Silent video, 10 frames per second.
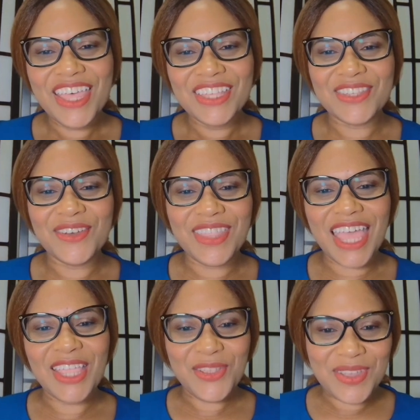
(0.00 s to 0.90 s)
so
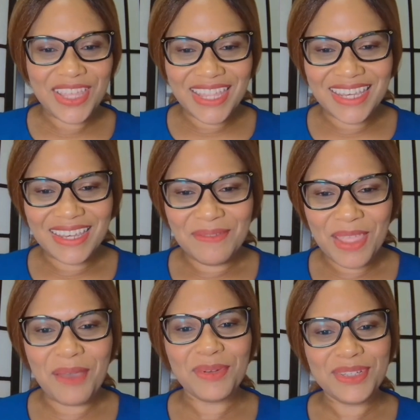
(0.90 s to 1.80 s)
that you can be
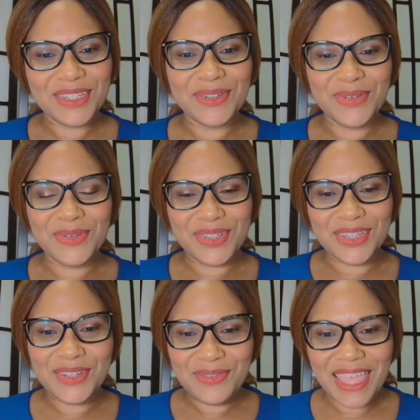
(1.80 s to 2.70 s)
able to
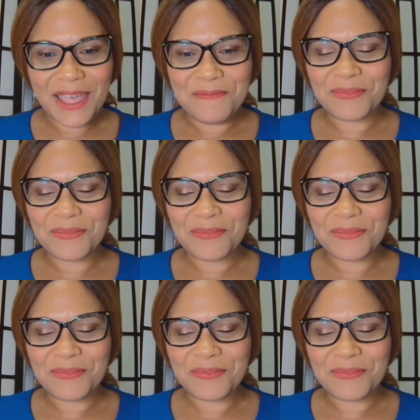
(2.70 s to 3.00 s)
do that.